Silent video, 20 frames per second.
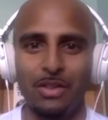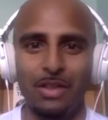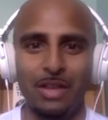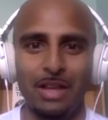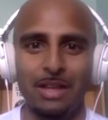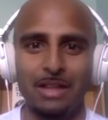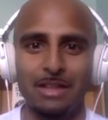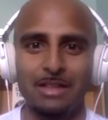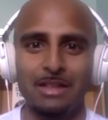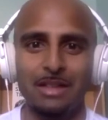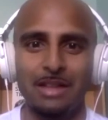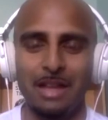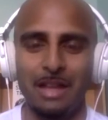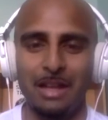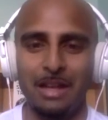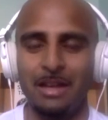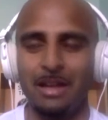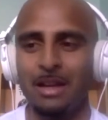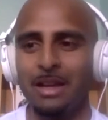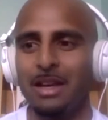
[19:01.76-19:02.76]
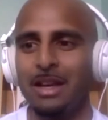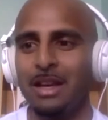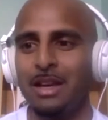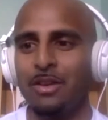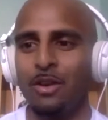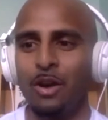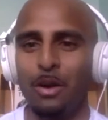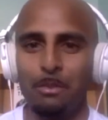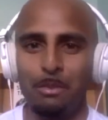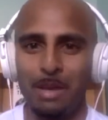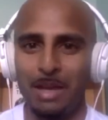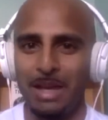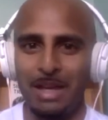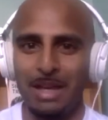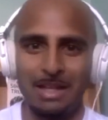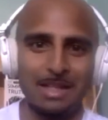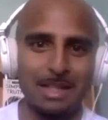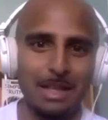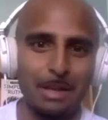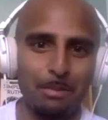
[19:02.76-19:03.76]
things, and not being
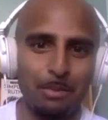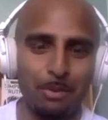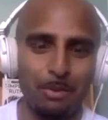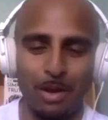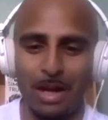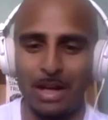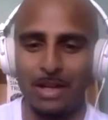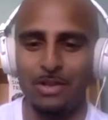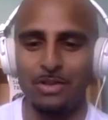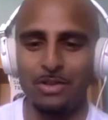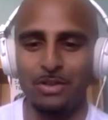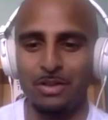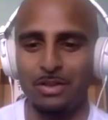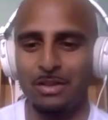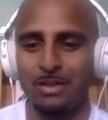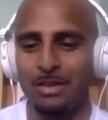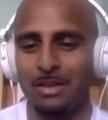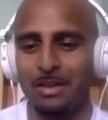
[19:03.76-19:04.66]
in separation.